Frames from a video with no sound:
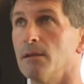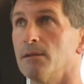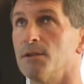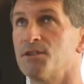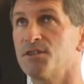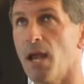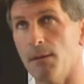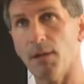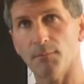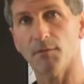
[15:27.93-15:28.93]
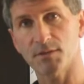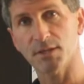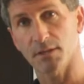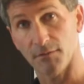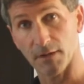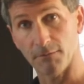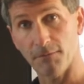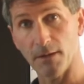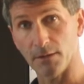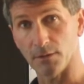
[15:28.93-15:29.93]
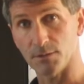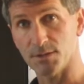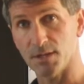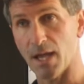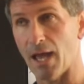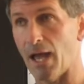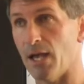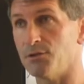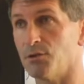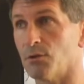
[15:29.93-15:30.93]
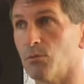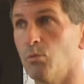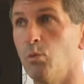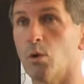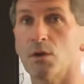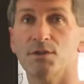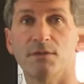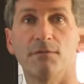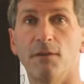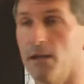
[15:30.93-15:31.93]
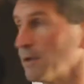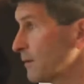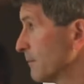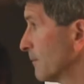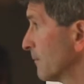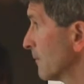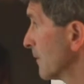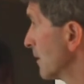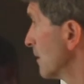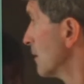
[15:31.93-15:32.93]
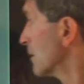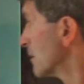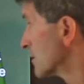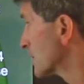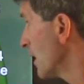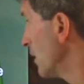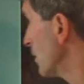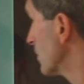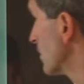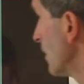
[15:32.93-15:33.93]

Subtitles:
the same number of significant figures as your worst figure. So,